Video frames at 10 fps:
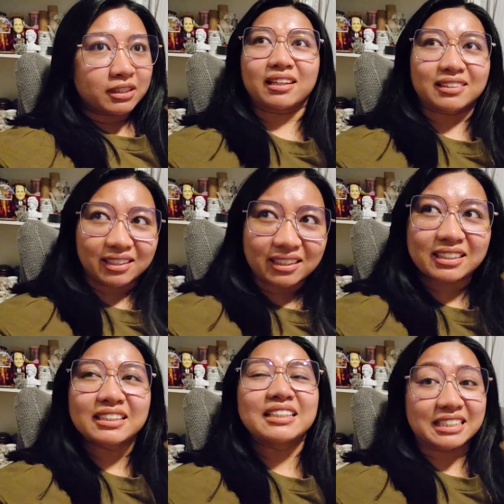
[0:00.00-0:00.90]

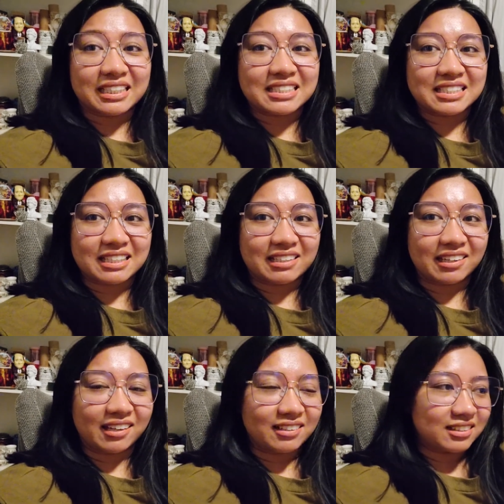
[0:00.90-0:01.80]
Kathak dancing
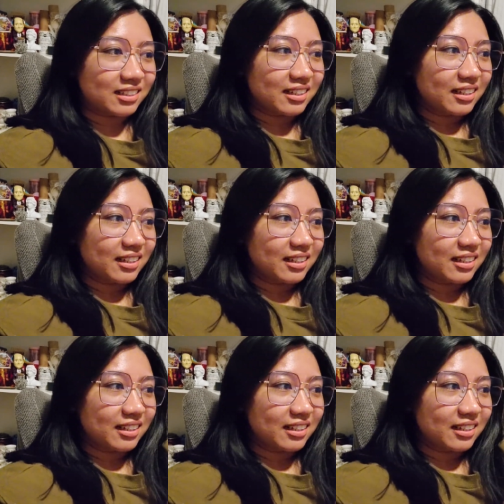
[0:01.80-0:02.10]
and